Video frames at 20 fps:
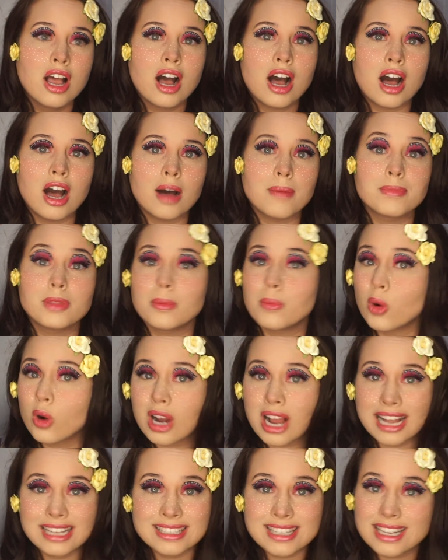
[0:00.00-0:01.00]
The more
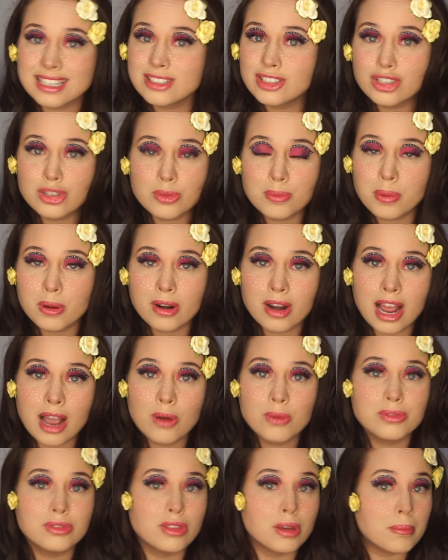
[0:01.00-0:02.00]
content you put
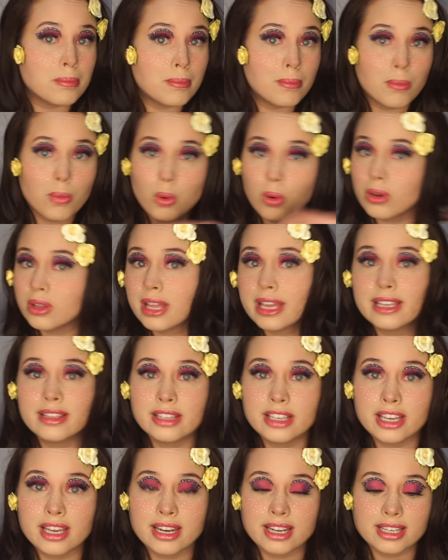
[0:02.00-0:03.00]
out, the more
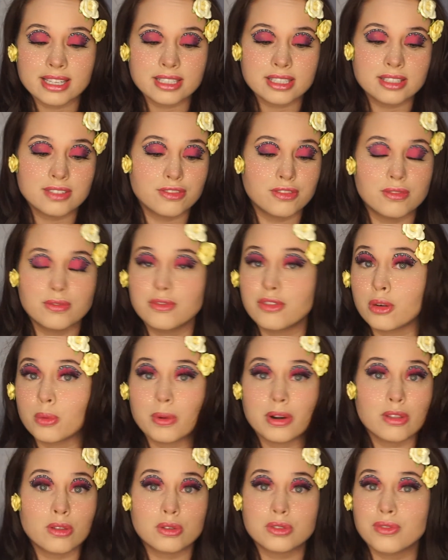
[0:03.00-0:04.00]
likely it is for
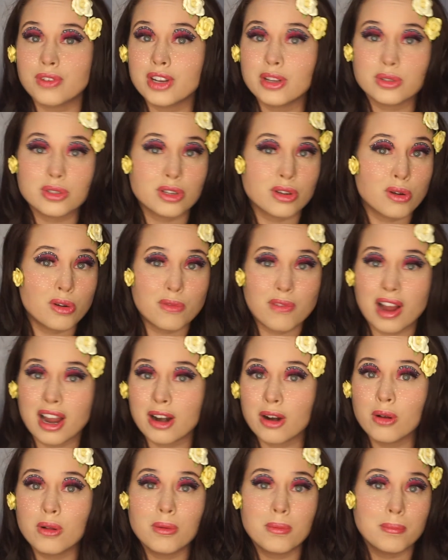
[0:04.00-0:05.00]
one of those videos to go
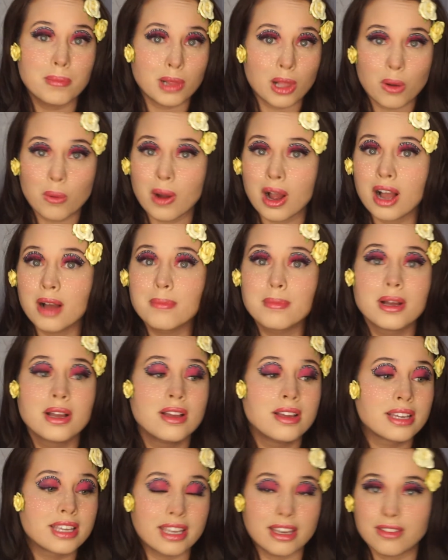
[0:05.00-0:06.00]
viral, blow up,
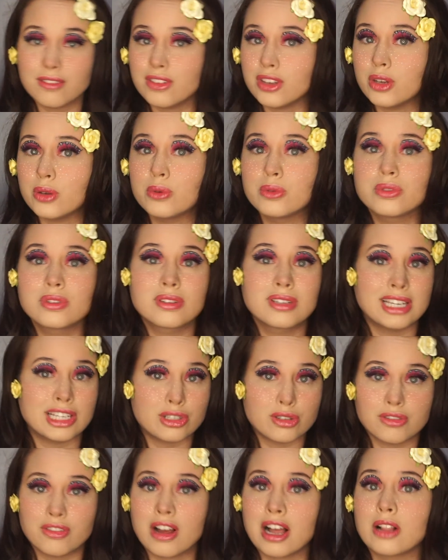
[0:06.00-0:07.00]
get views,
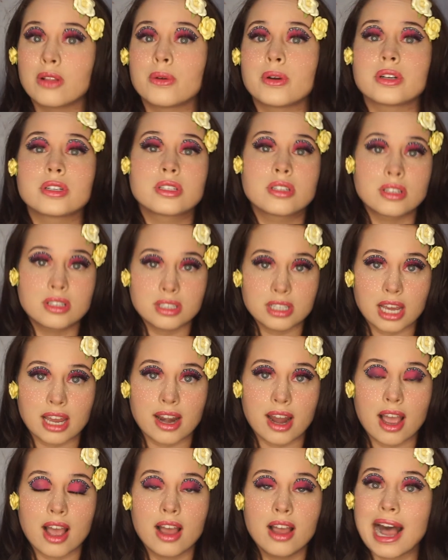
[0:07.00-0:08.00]
get you followers,
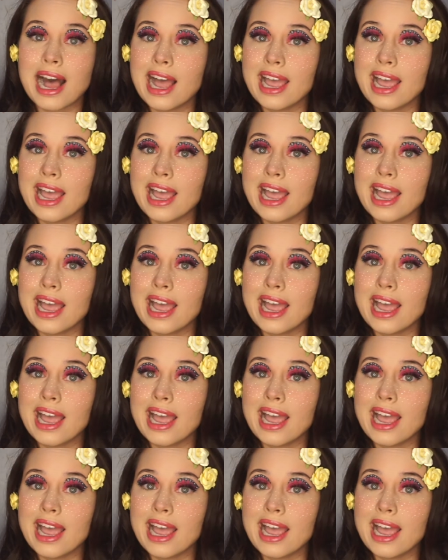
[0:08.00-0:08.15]
ta-da.